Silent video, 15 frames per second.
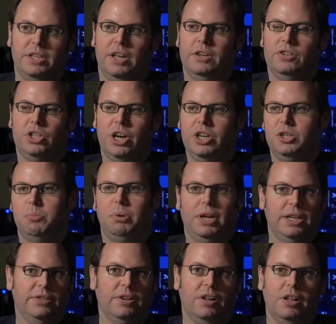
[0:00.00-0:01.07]
tend to change your
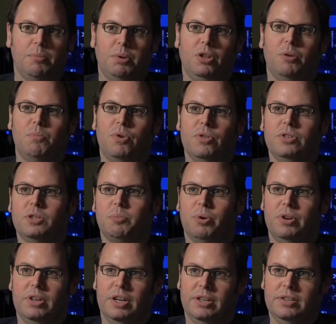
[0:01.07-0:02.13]
playstyle up a lot more than
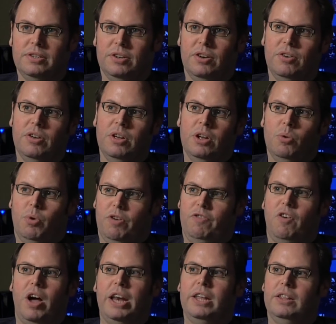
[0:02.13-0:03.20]
Sprint does, so we're
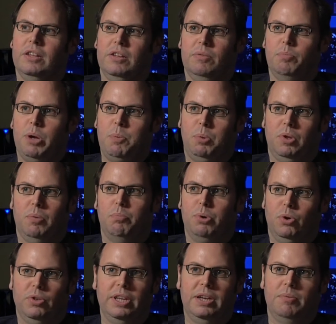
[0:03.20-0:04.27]
finding that people are
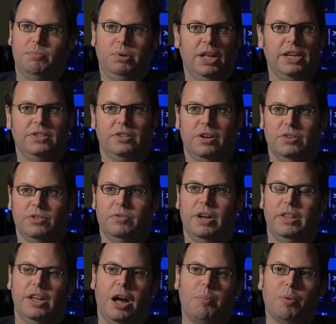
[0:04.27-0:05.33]
building playstyles
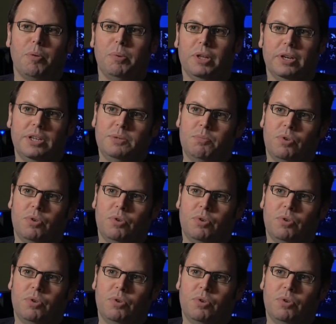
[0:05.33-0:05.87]
around the armor abilities